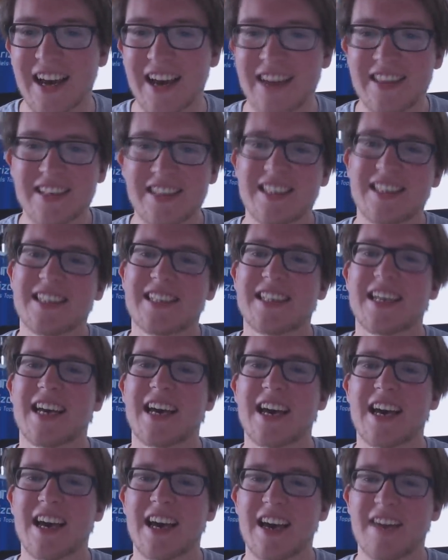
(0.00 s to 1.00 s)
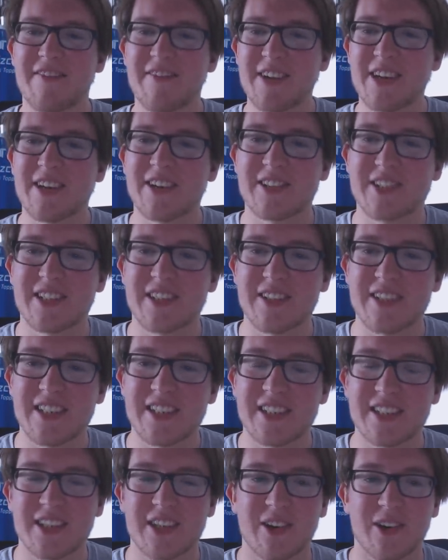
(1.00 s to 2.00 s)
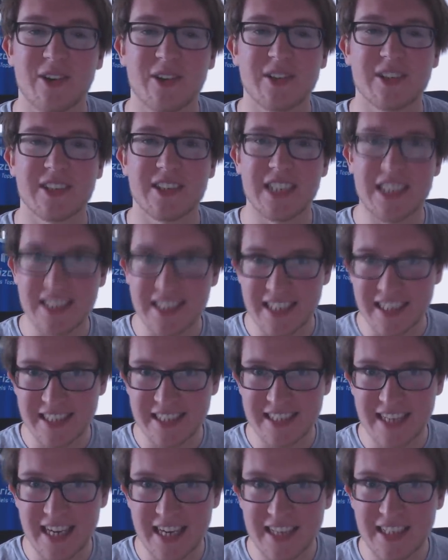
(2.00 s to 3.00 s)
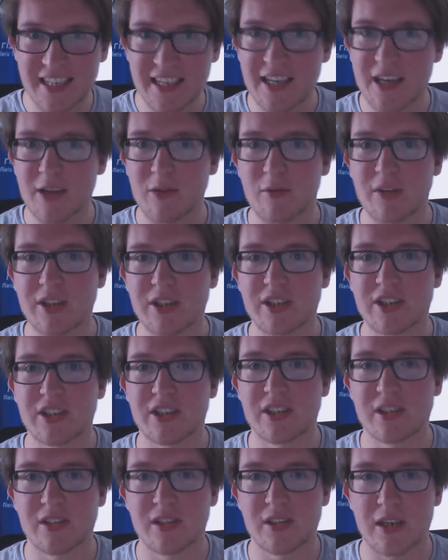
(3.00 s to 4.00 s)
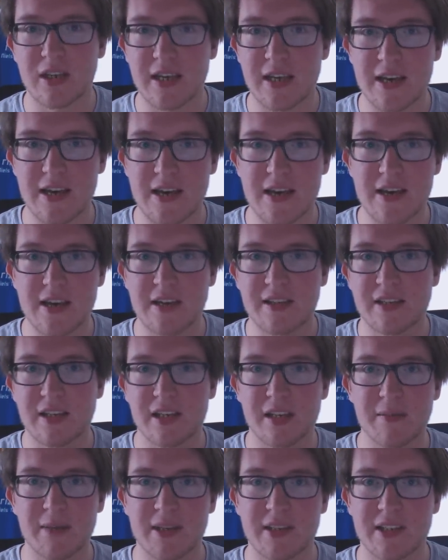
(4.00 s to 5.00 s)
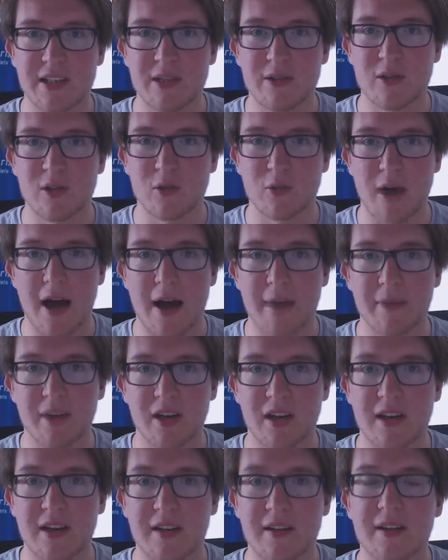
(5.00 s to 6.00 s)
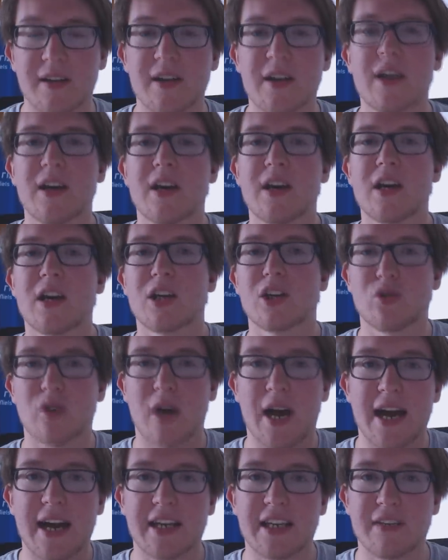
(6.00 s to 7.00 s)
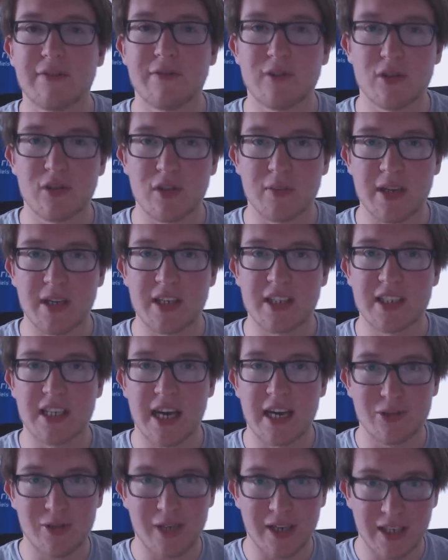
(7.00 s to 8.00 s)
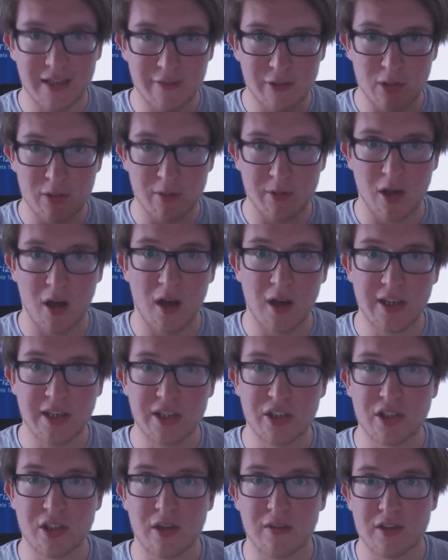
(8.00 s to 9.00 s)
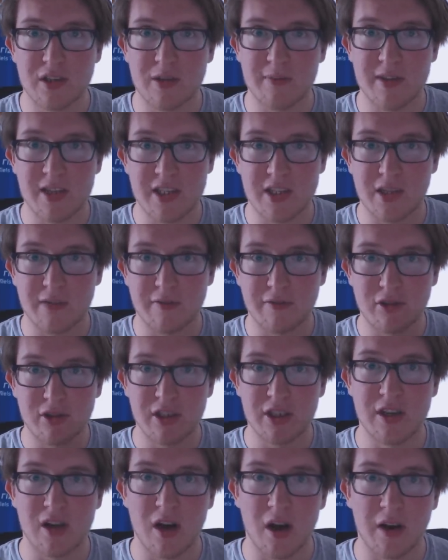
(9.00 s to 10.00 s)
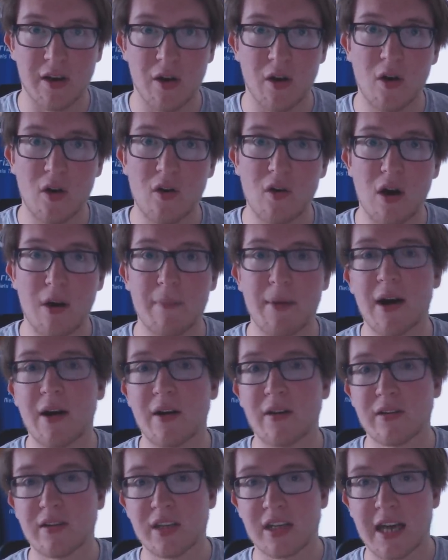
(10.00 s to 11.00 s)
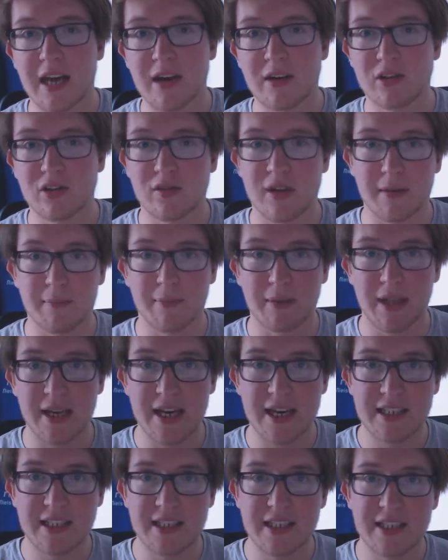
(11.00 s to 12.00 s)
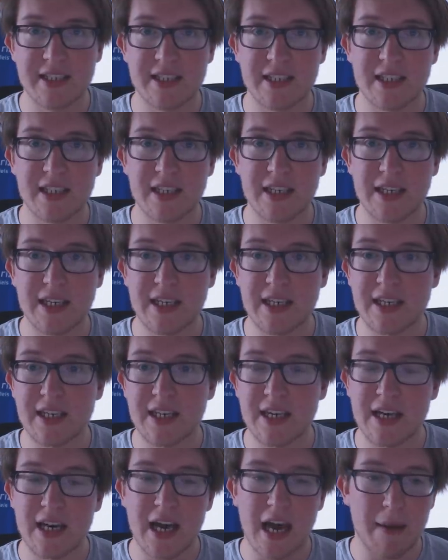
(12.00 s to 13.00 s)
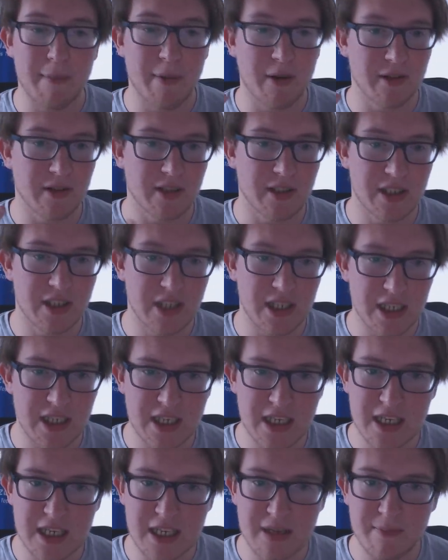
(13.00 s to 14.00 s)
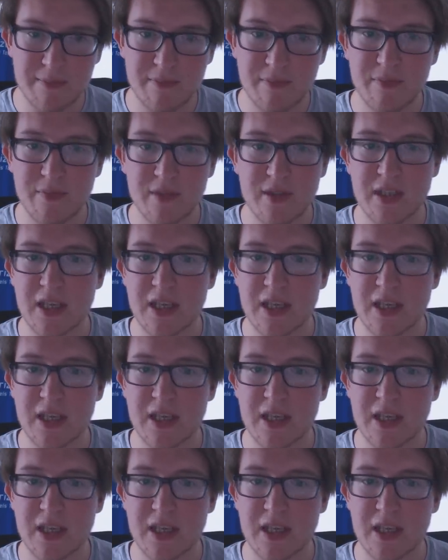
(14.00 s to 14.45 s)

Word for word: This is a video series called CS Insight, which is going to be a series where I'm going to try and give you some insight, try and give you some knowledge of some of the stuff you did not know about the Counter-Strike players in the scene, about the teams,